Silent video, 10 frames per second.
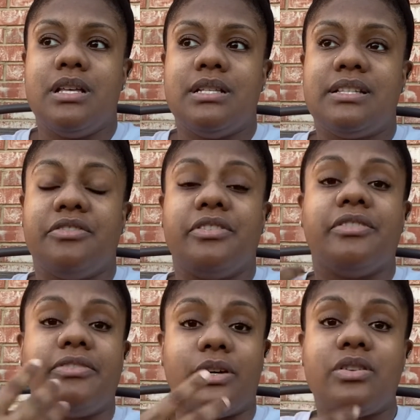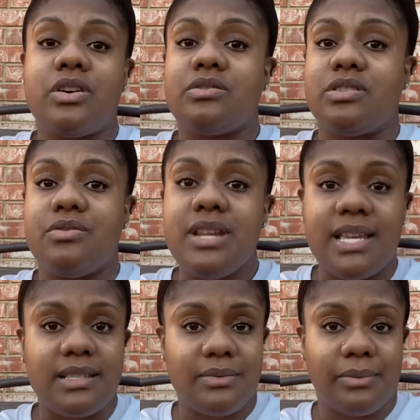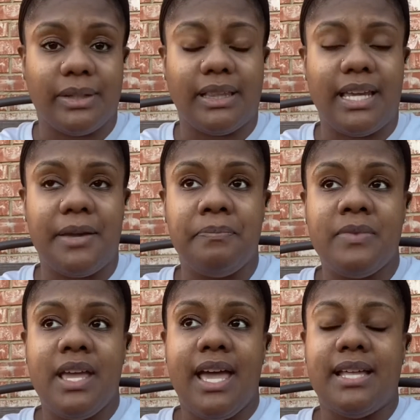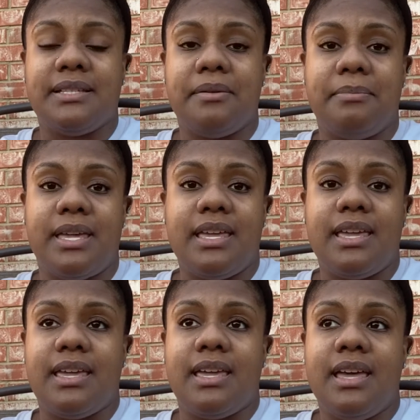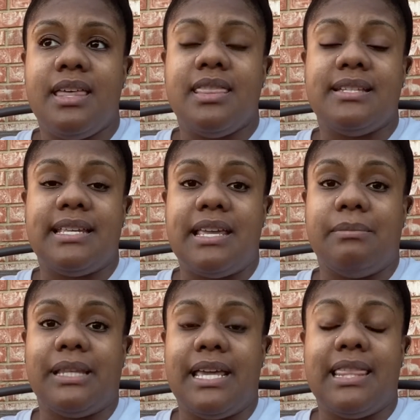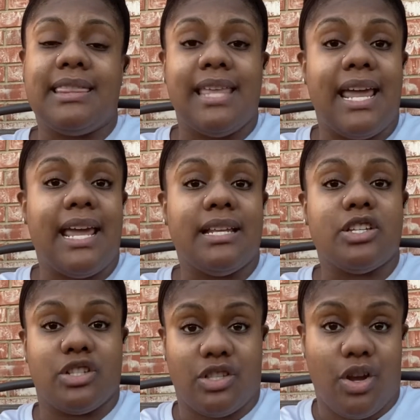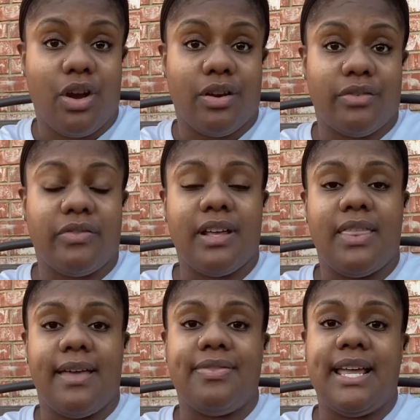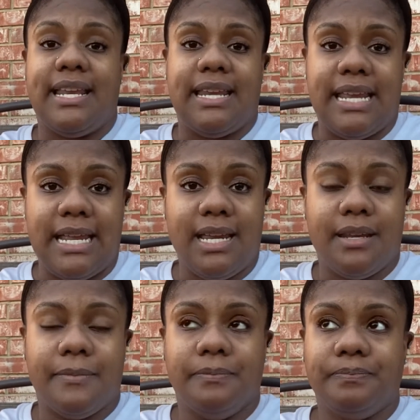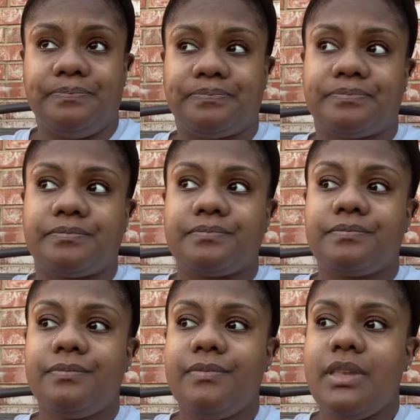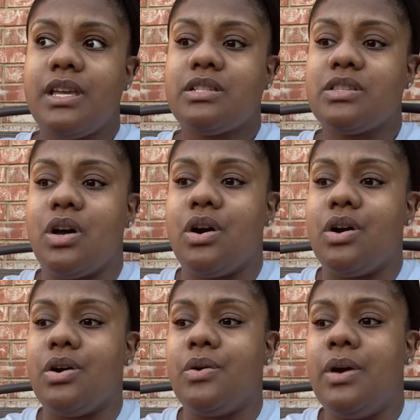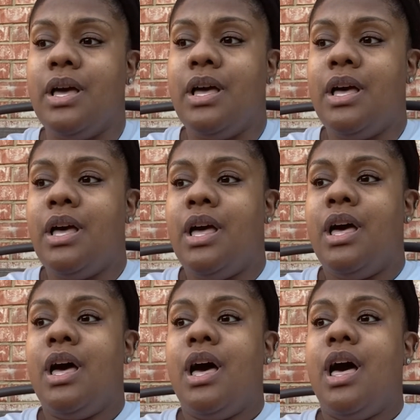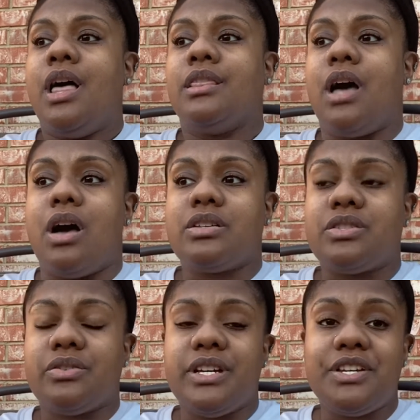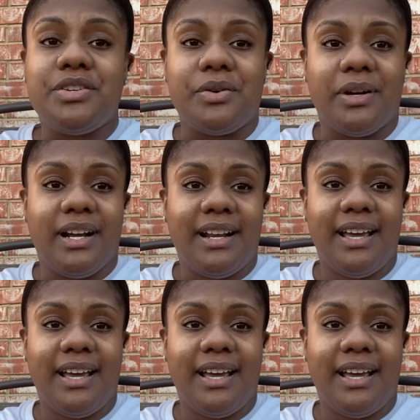to fulfill those duties, really, and to be the team lead that they deserve and that they need. So, long story short,